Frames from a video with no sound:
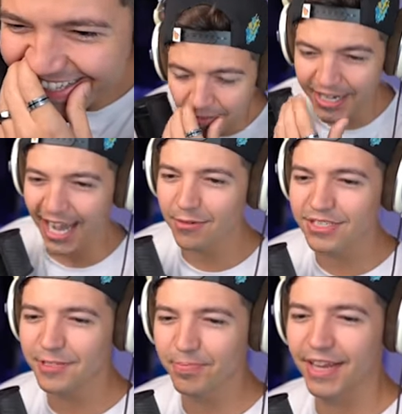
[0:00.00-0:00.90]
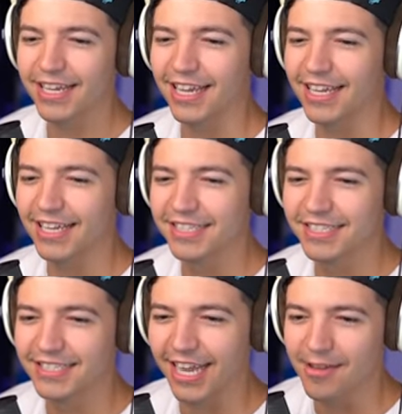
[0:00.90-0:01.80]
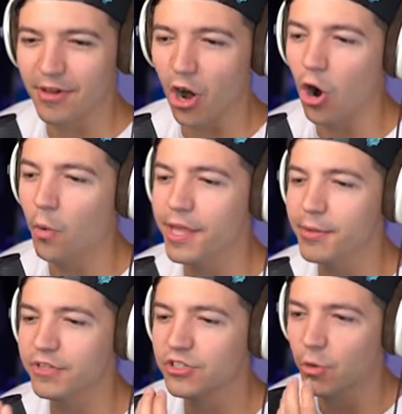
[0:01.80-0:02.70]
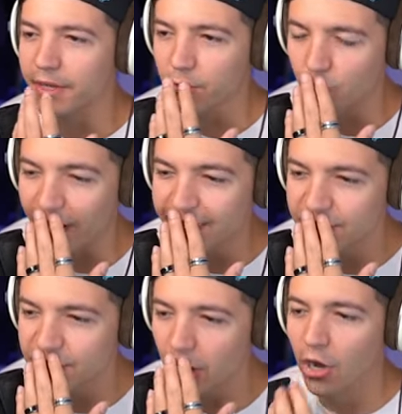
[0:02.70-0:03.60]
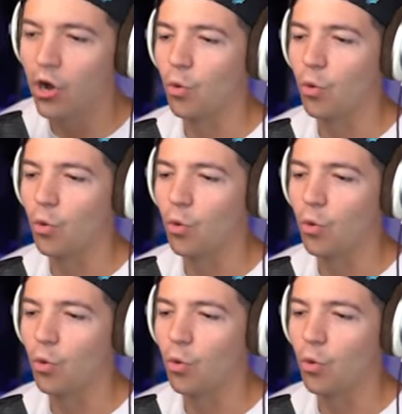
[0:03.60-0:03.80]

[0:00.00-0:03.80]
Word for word: Wait, how was he planning on getting sand? Oh, he was going redstone.